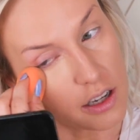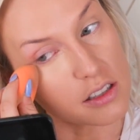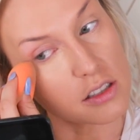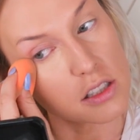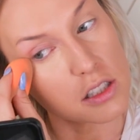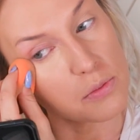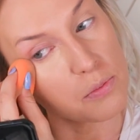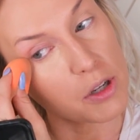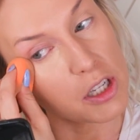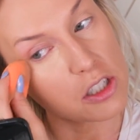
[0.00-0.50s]
a
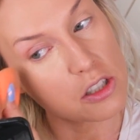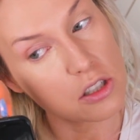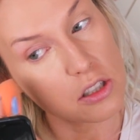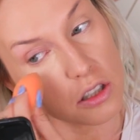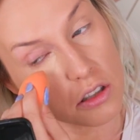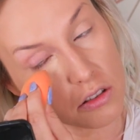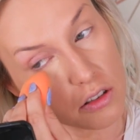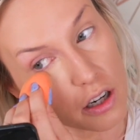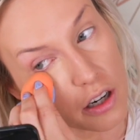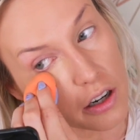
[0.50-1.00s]
smidge
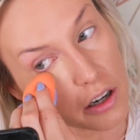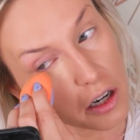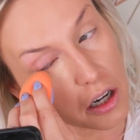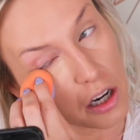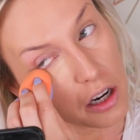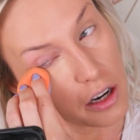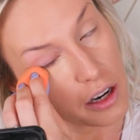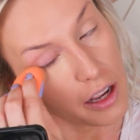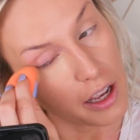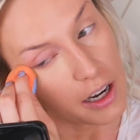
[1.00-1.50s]
too
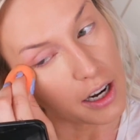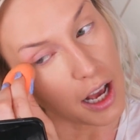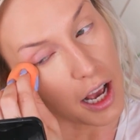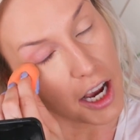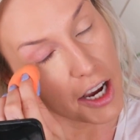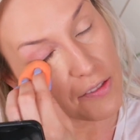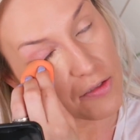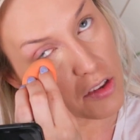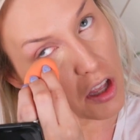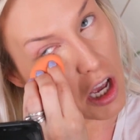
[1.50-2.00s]
dark and
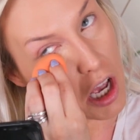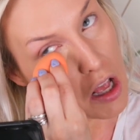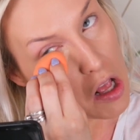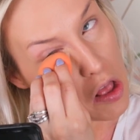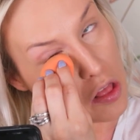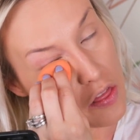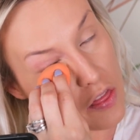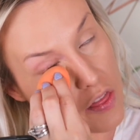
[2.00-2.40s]
I'm not